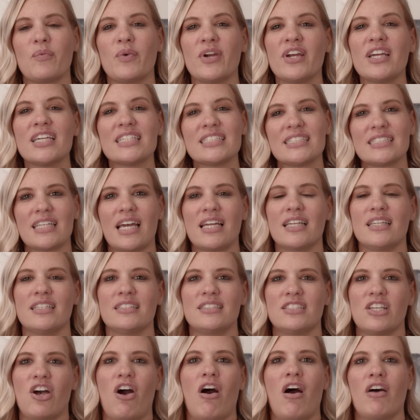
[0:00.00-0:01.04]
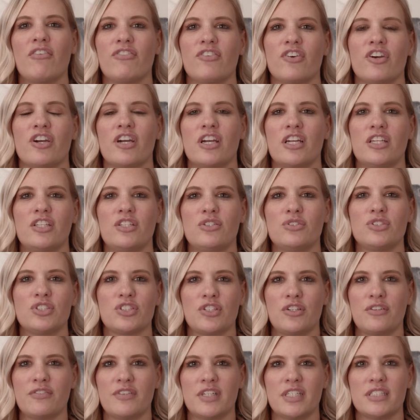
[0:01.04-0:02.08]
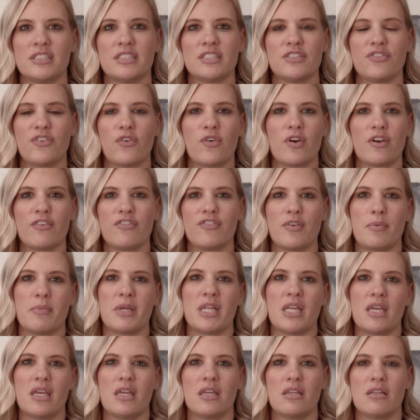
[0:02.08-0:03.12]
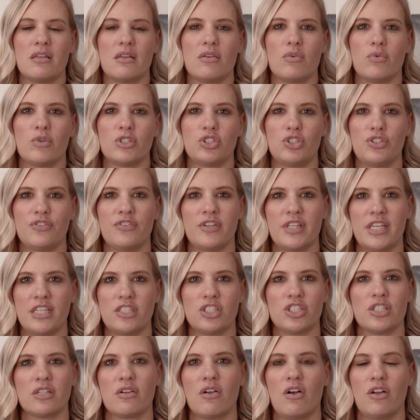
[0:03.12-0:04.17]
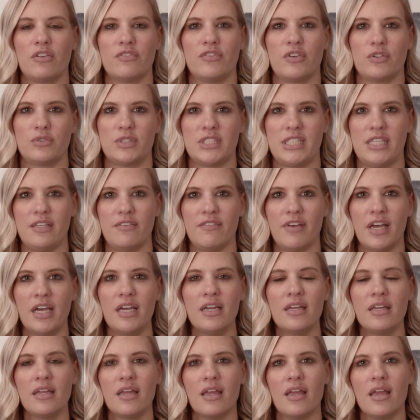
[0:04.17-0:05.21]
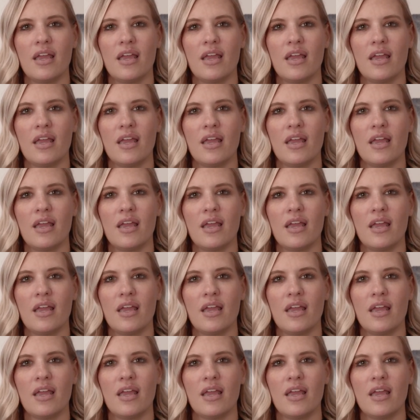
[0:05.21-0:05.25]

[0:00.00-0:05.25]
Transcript: We're excited to offer a new service for feminine rejuvenation called Votiva.